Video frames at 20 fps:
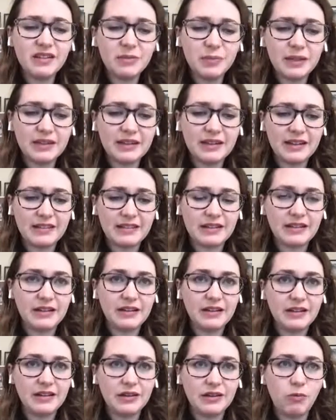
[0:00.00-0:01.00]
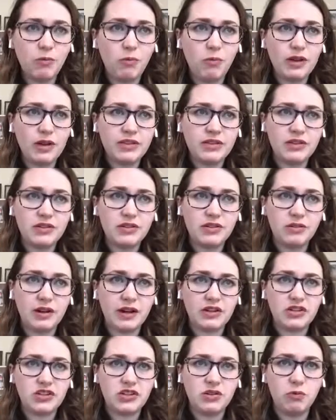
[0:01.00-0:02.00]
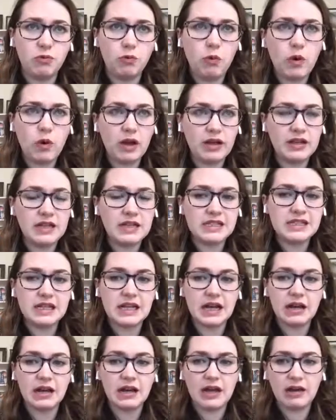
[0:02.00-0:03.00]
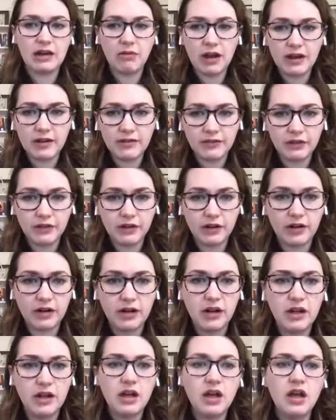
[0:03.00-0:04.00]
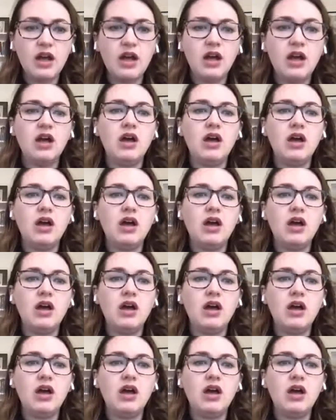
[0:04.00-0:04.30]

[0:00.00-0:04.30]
it's a little bit less clear what the direction was. However,